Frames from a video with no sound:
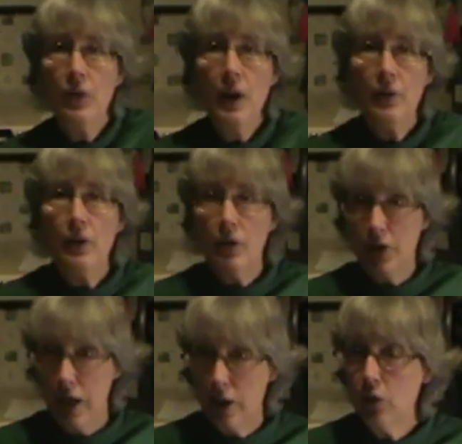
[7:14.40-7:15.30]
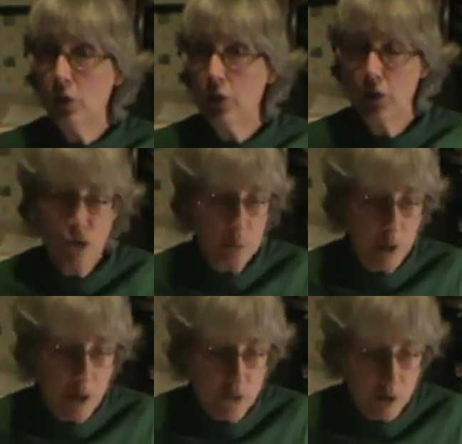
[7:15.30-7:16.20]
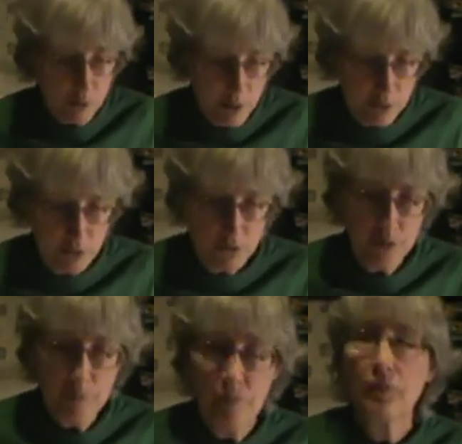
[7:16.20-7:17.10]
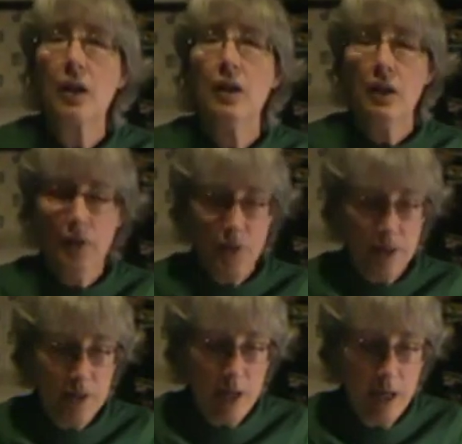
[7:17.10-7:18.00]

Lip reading: then take a look at your project records. Need